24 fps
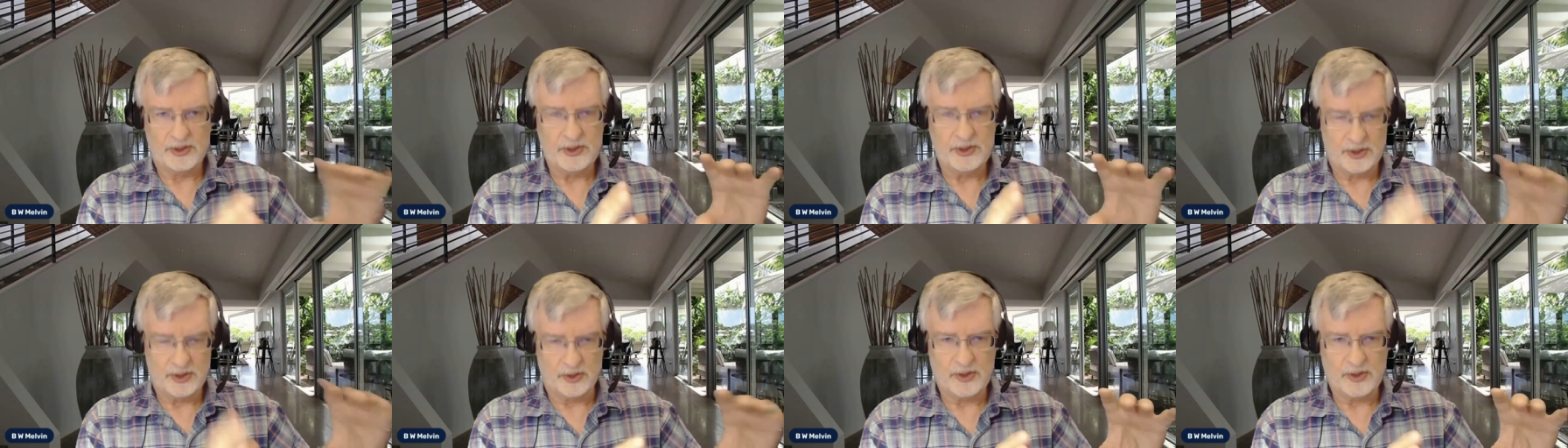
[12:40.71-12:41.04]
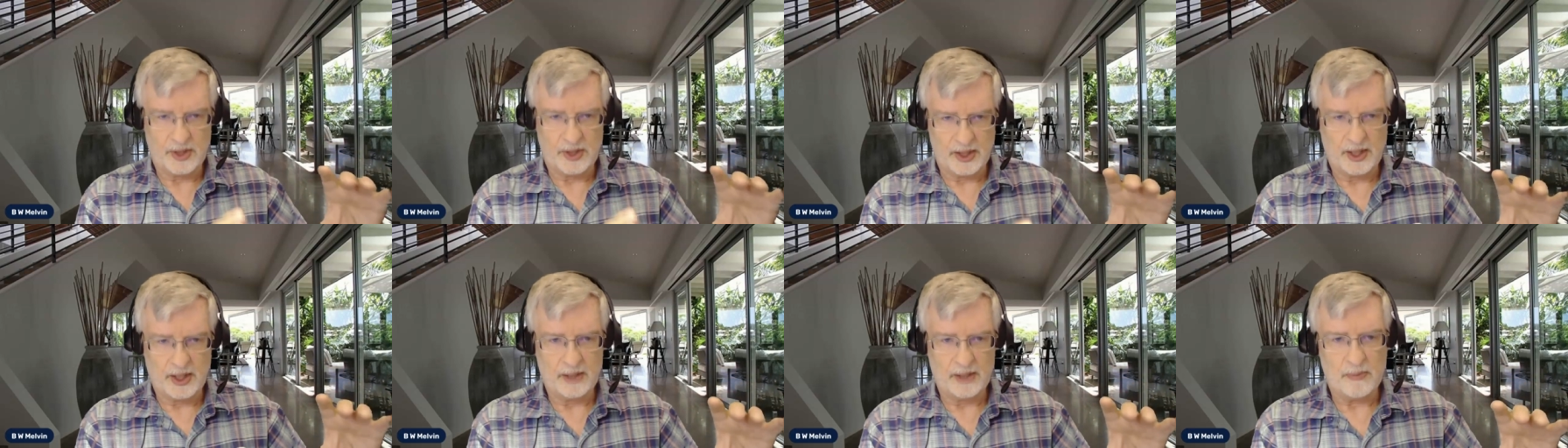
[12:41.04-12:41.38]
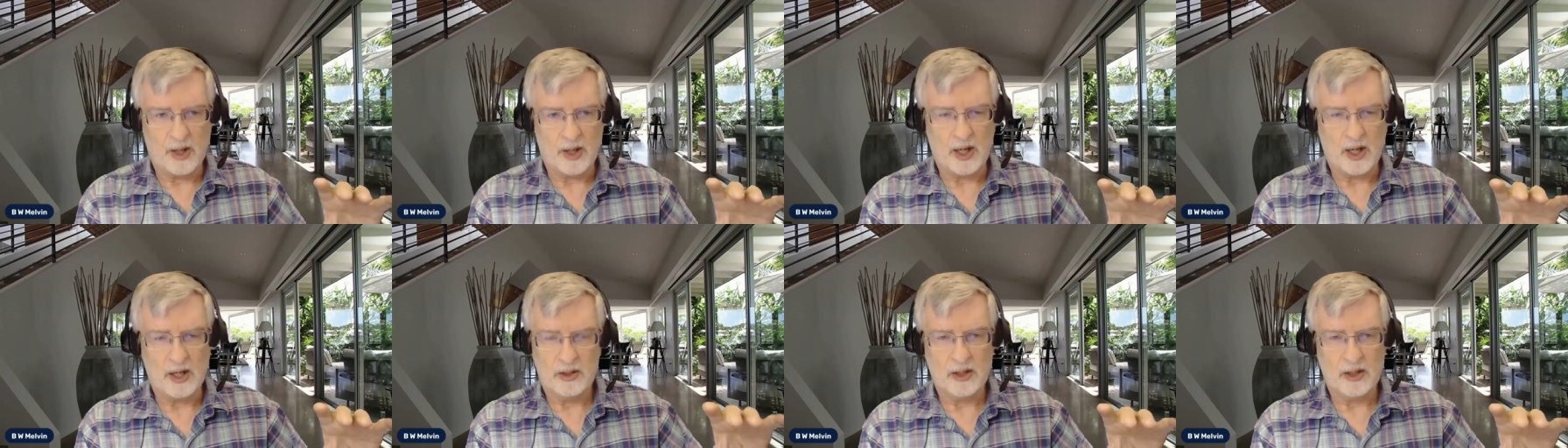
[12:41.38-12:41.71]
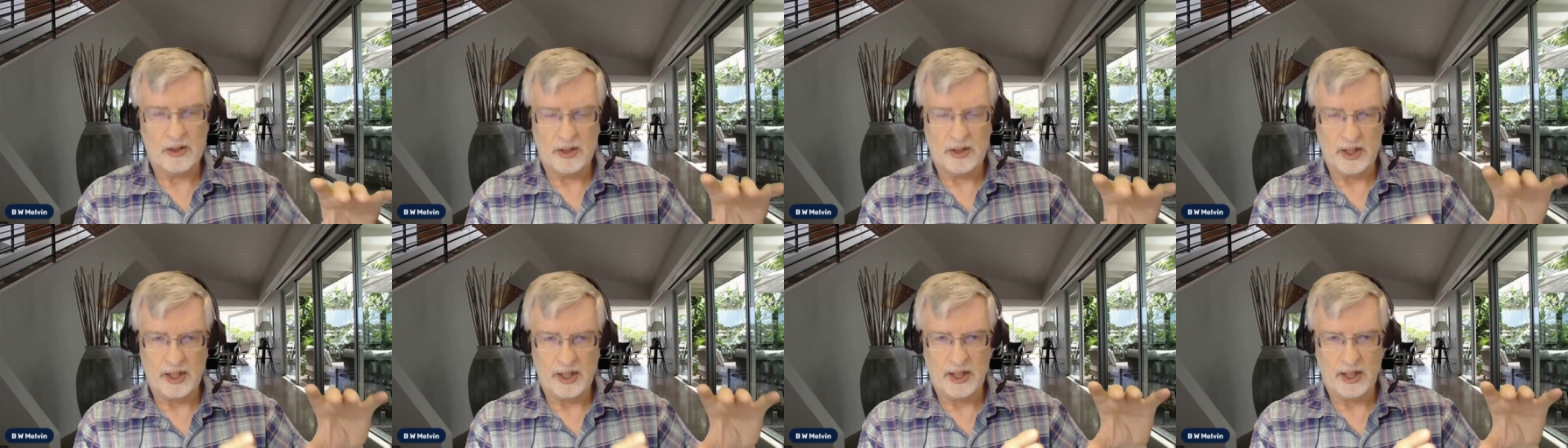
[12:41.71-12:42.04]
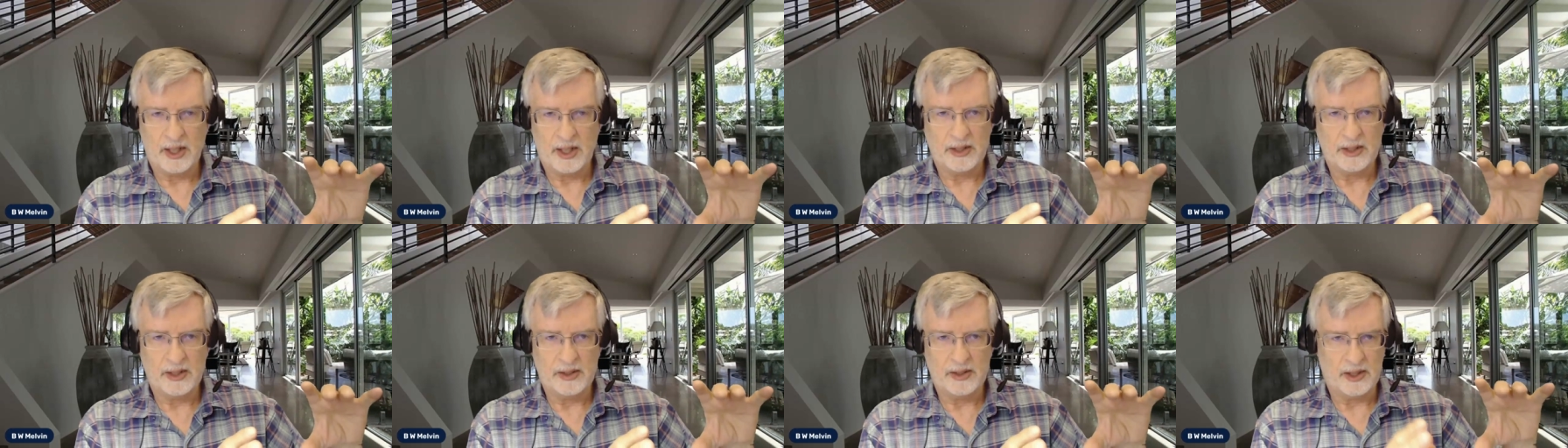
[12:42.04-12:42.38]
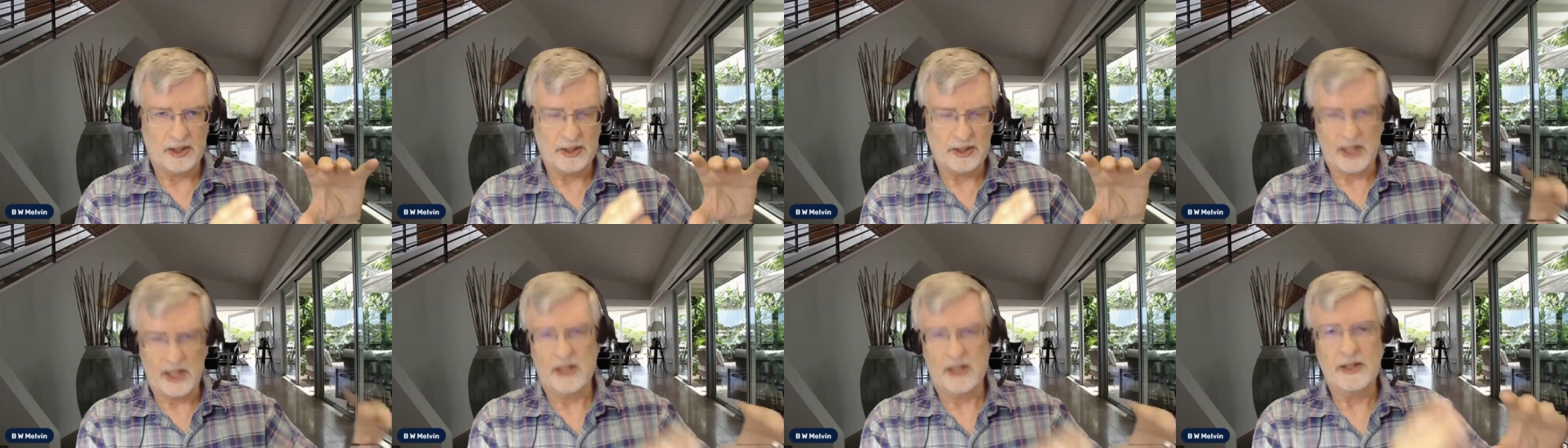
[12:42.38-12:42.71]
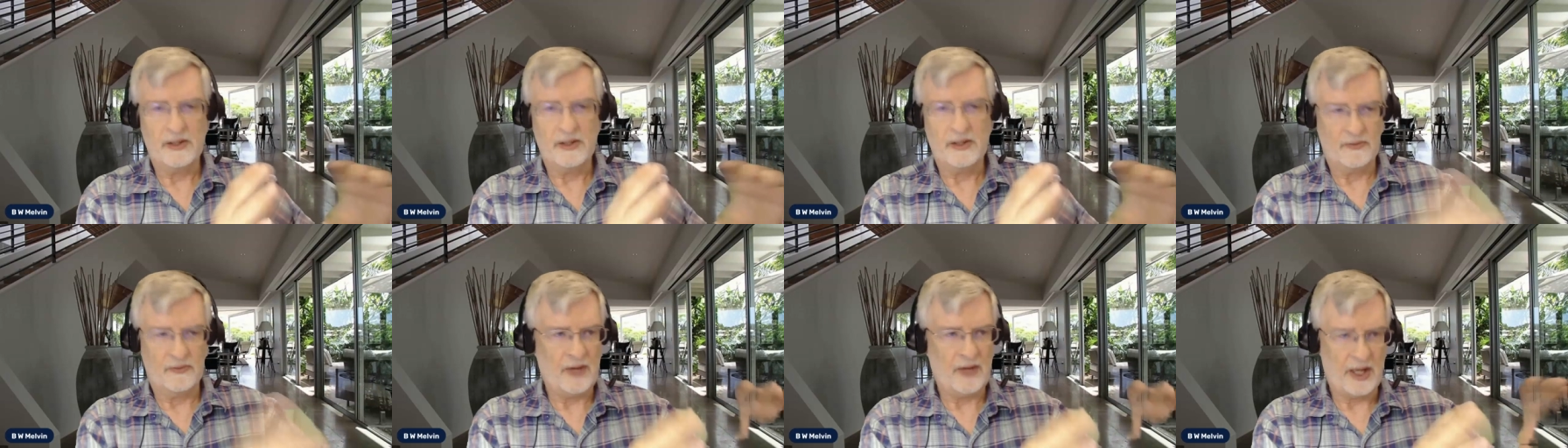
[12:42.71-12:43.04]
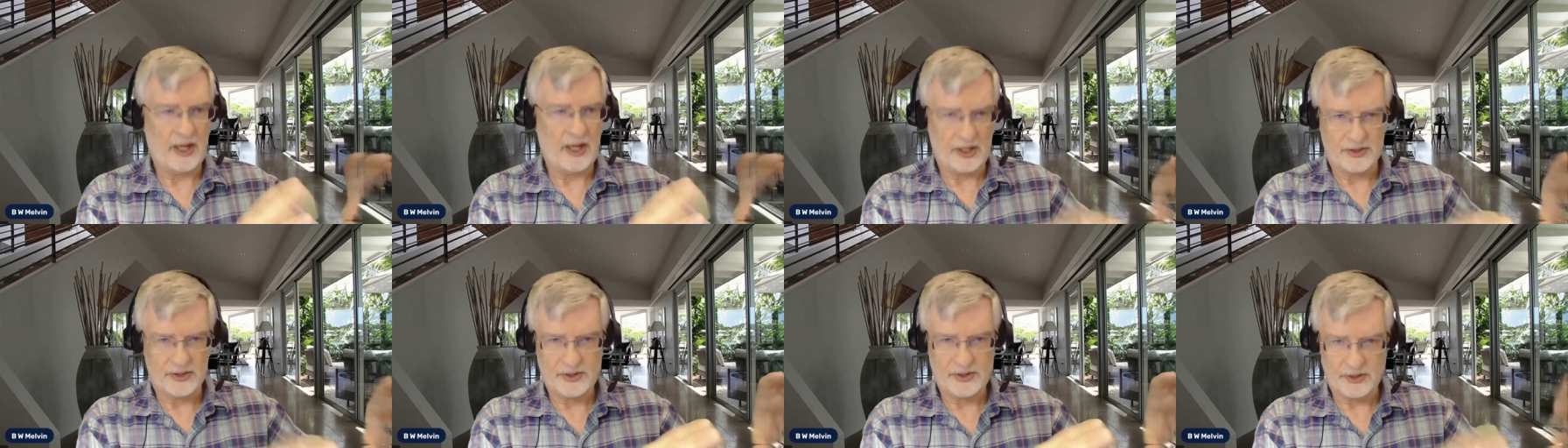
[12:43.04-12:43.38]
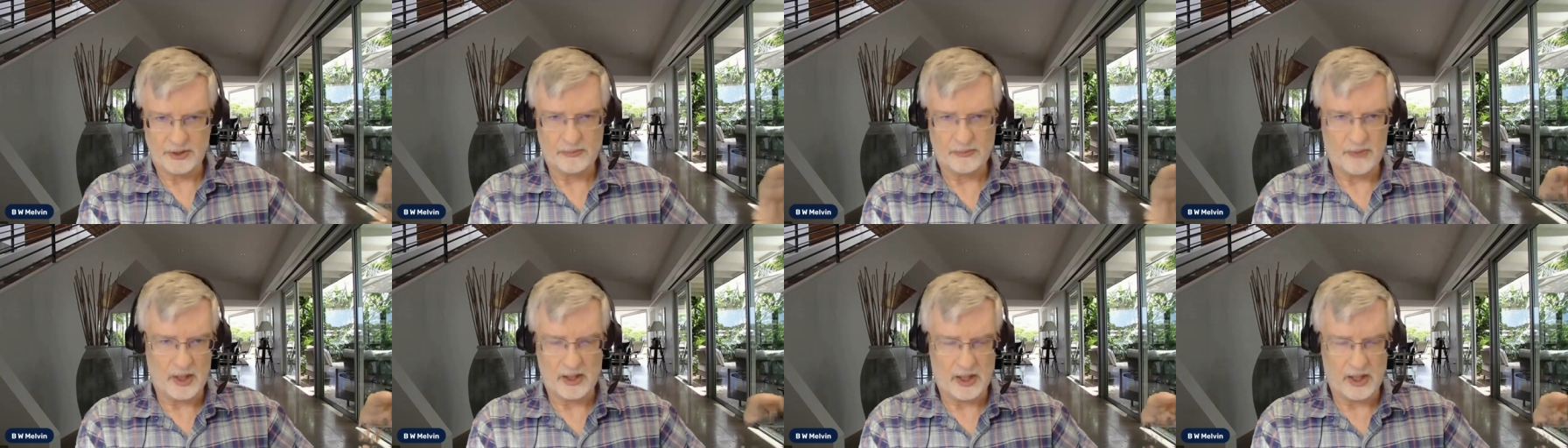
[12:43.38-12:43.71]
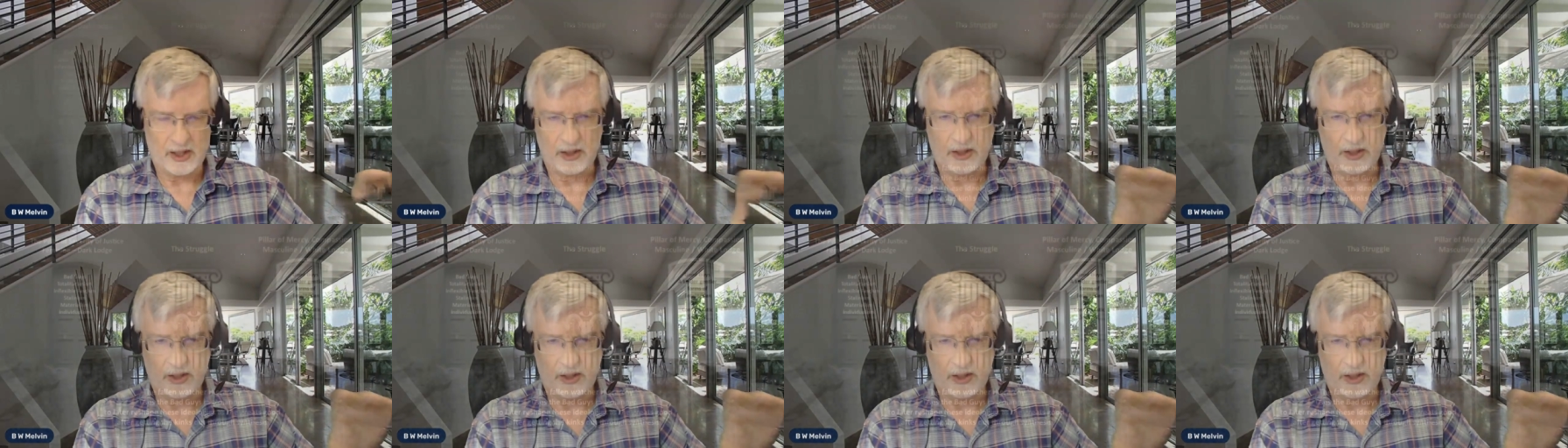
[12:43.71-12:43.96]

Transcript: okay model and Italian fascist model